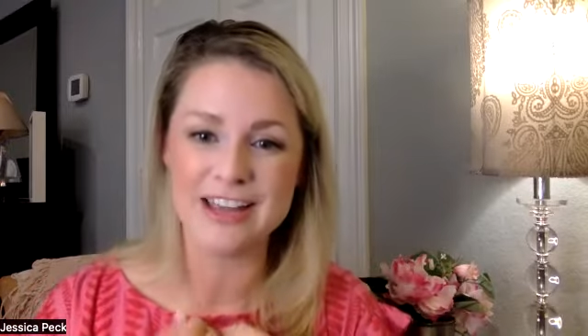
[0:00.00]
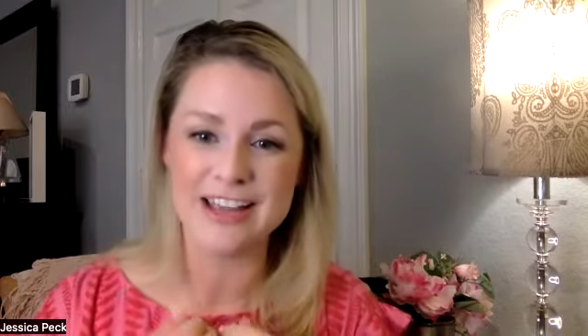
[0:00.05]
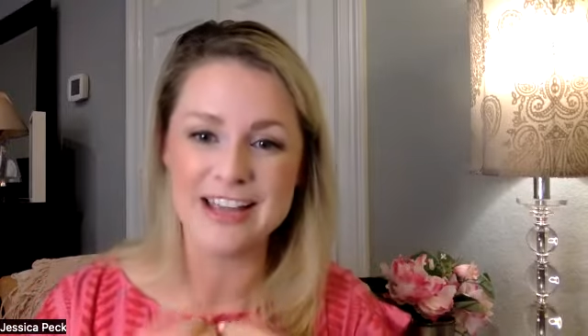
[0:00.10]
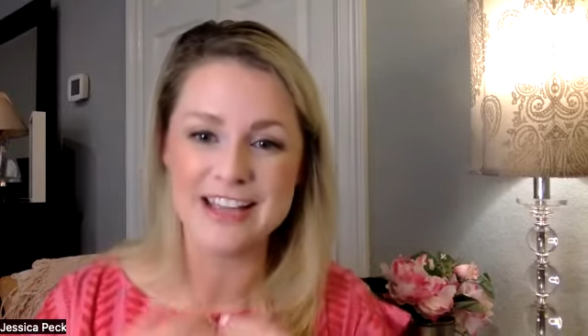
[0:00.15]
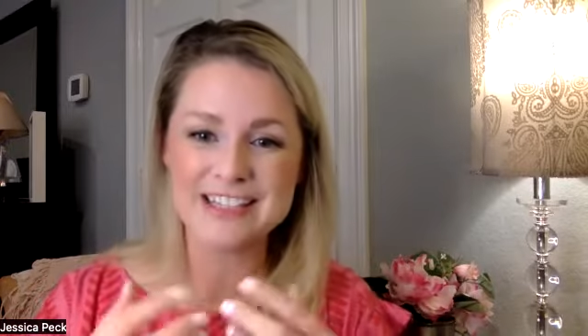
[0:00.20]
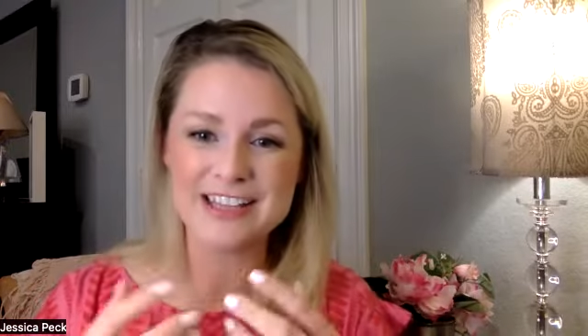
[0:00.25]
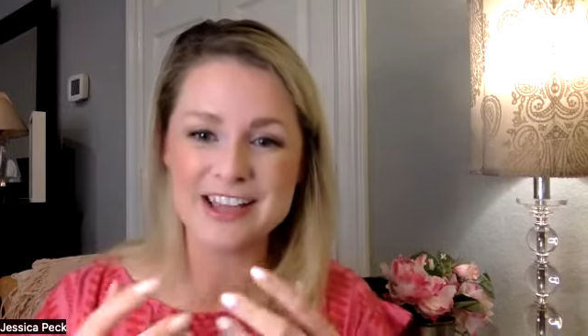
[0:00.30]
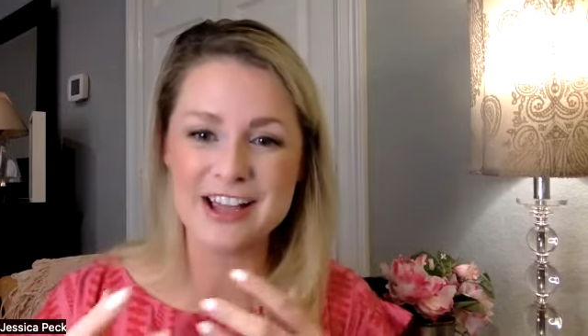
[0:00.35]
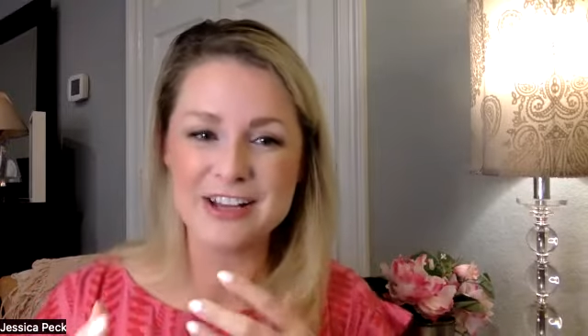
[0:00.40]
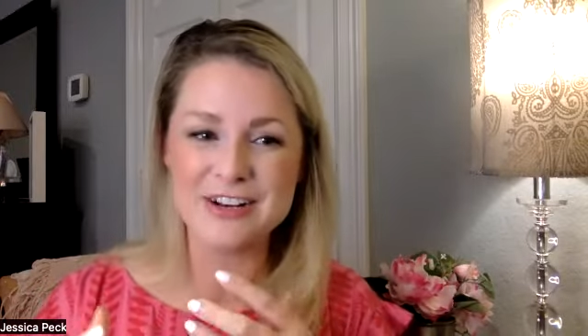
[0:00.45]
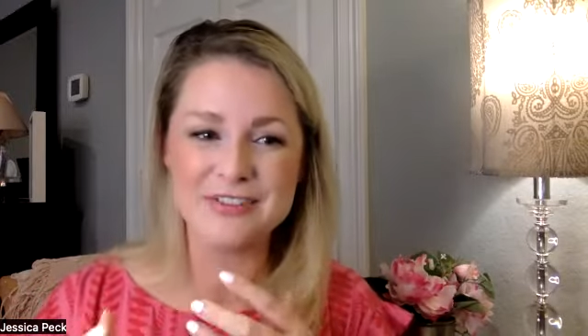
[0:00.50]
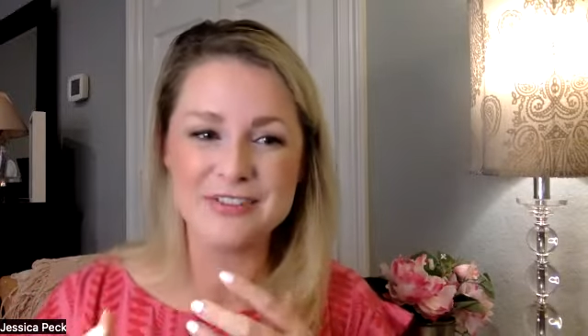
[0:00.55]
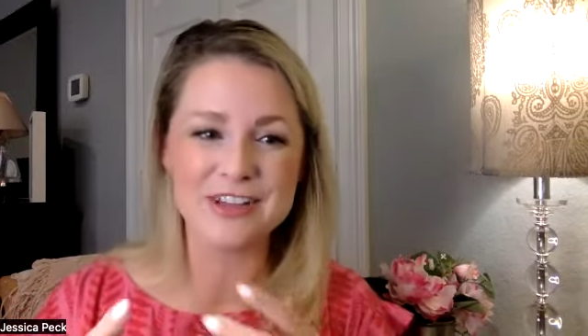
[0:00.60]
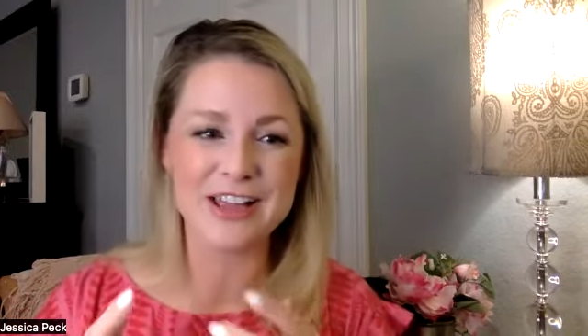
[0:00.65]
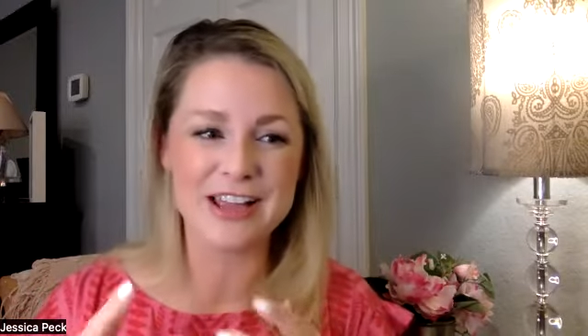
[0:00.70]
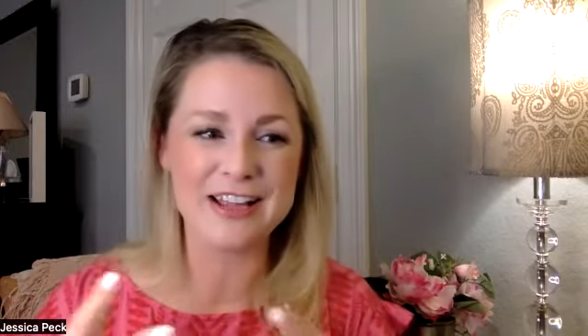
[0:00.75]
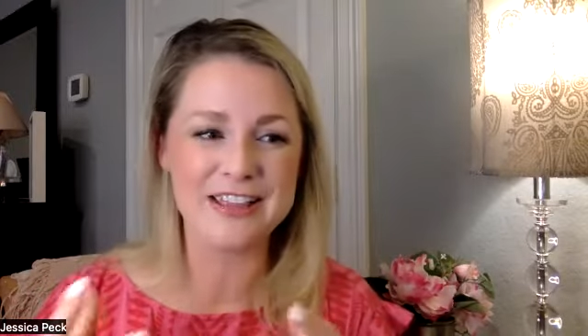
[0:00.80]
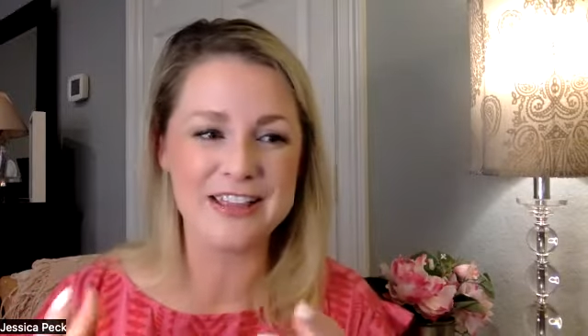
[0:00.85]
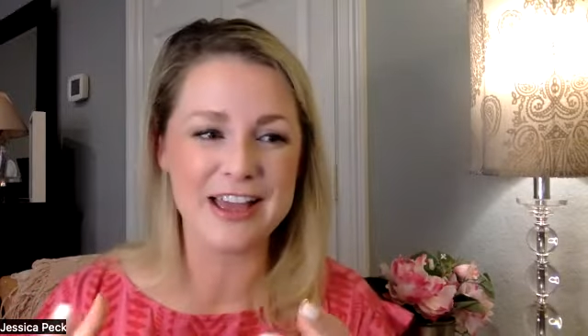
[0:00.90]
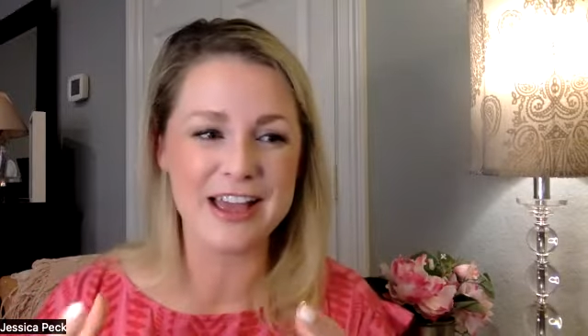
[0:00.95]
It's kind of
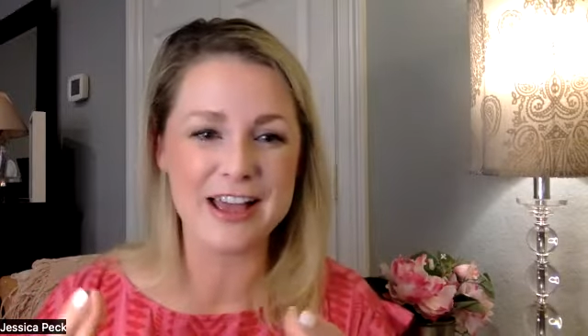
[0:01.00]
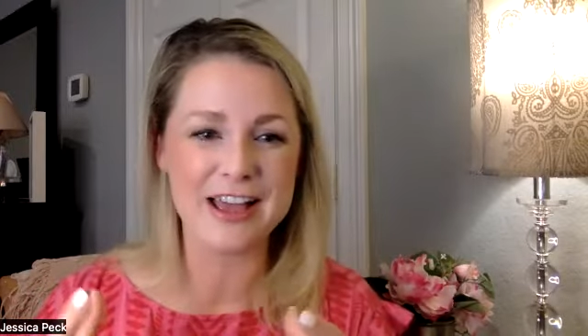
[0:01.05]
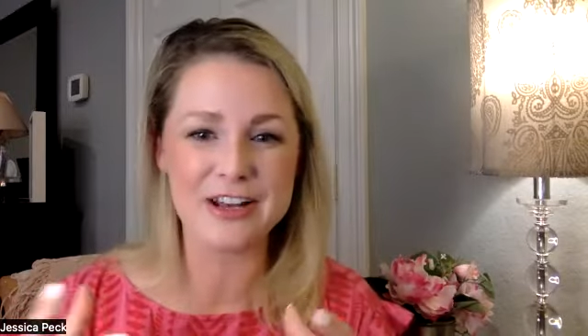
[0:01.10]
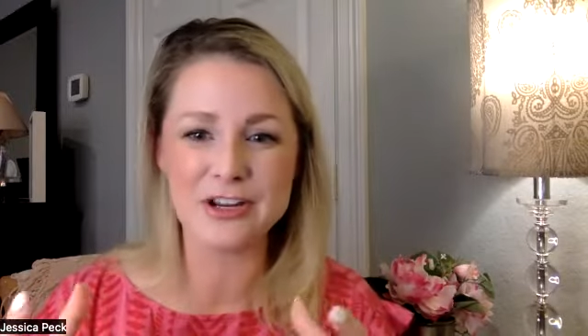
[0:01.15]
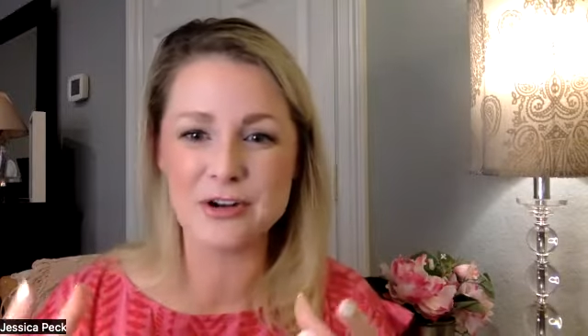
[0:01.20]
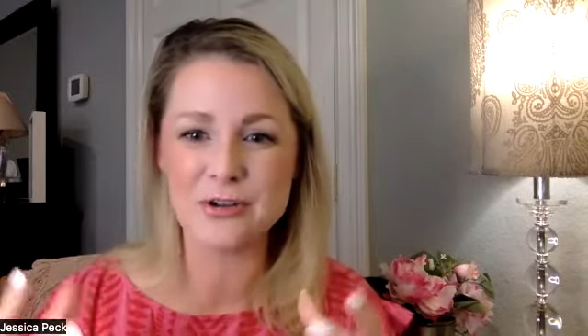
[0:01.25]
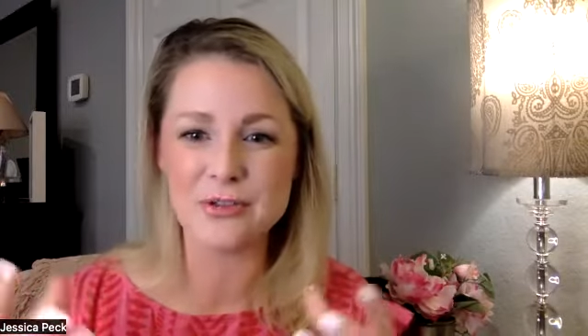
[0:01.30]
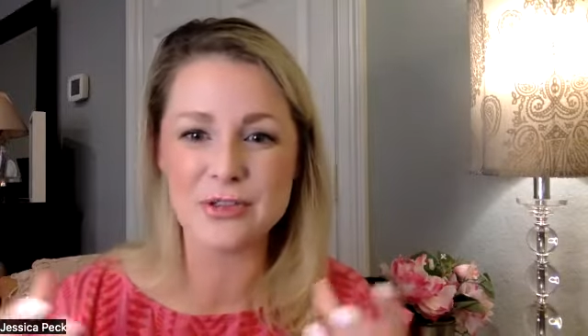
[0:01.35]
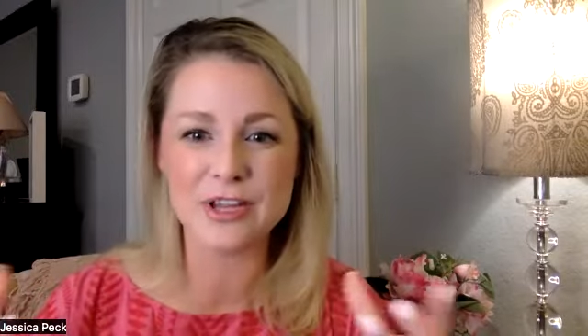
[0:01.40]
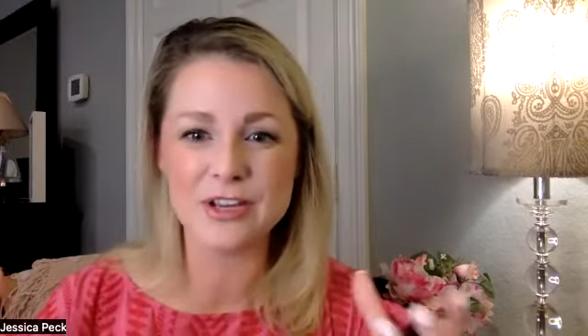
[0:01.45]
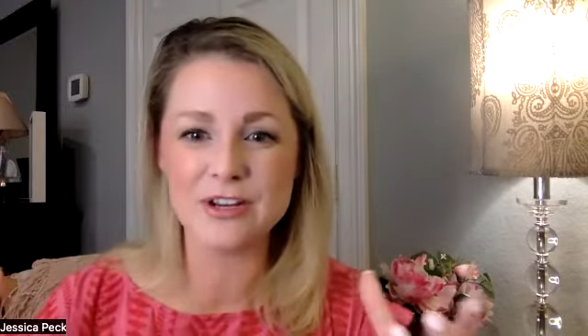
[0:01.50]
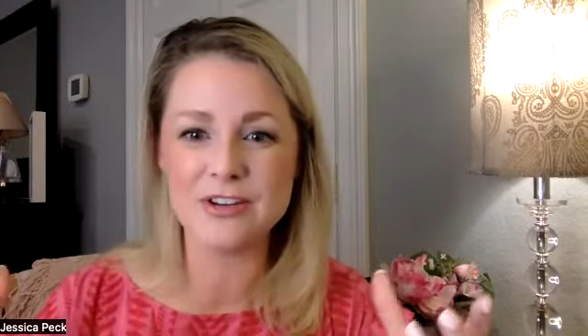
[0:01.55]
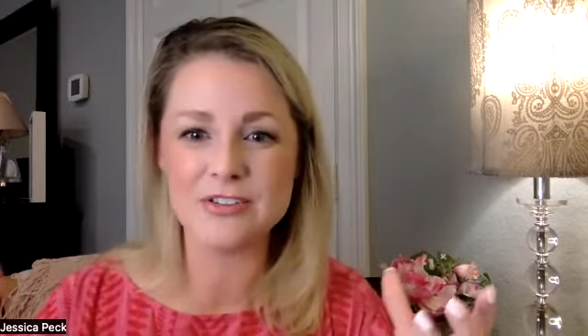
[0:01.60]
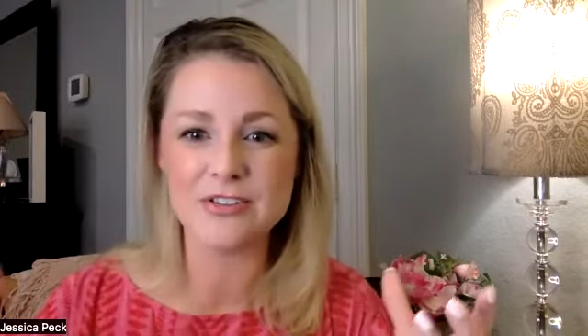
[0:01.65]
like that, the end